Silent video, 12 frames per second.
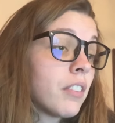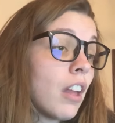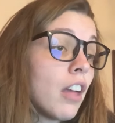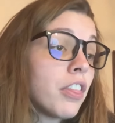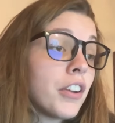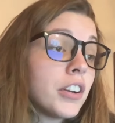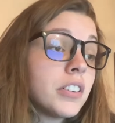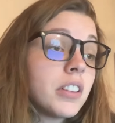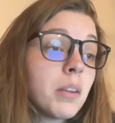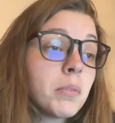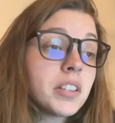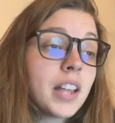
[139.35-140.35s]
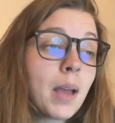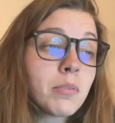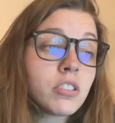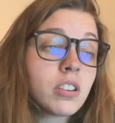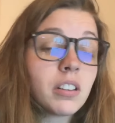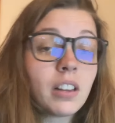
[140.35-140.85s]
A third son was
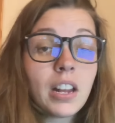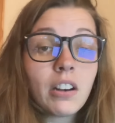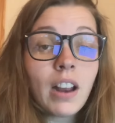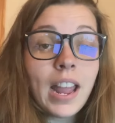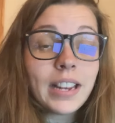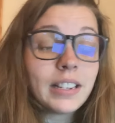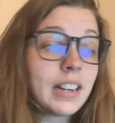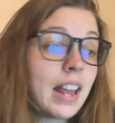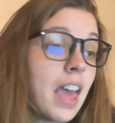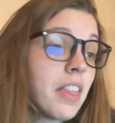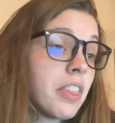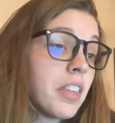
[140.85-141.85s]
captured and later hanged to death.